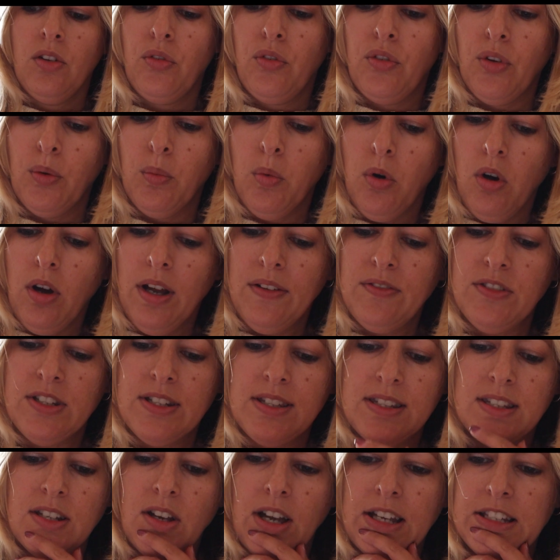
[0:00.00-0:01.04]
So what I've
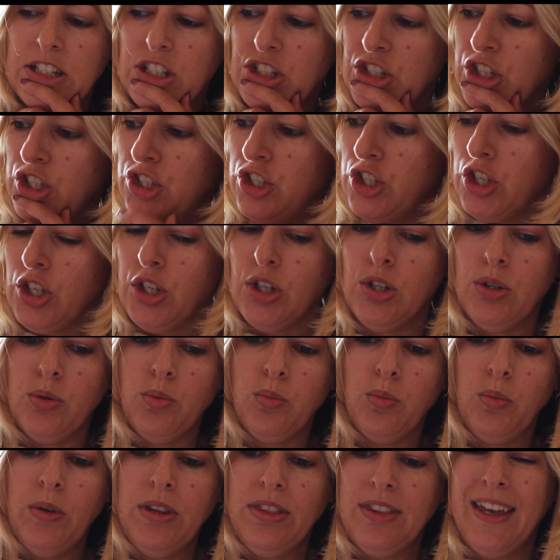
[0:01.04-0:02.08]
decided to do
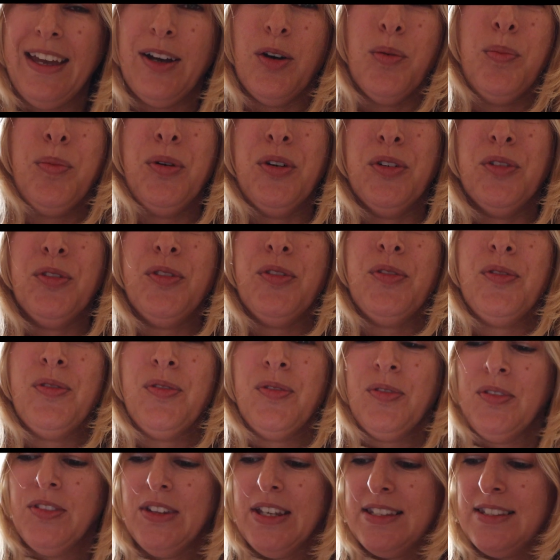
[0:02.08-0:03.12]
with the help of
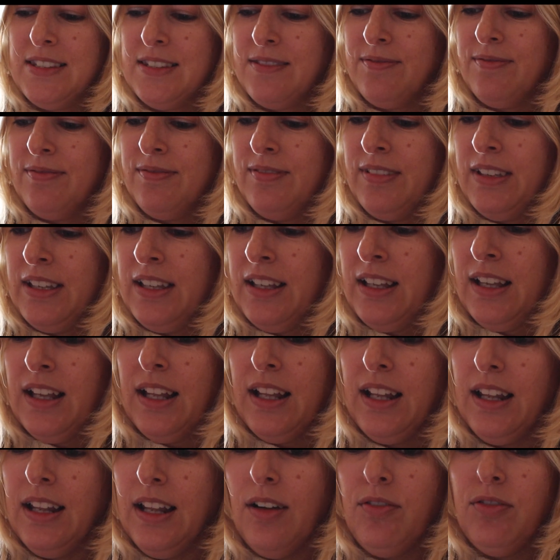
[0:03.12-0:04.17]
this
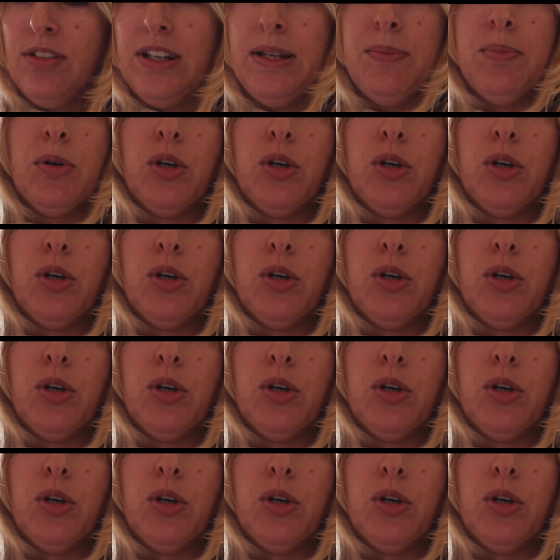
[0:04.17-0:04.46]
lovely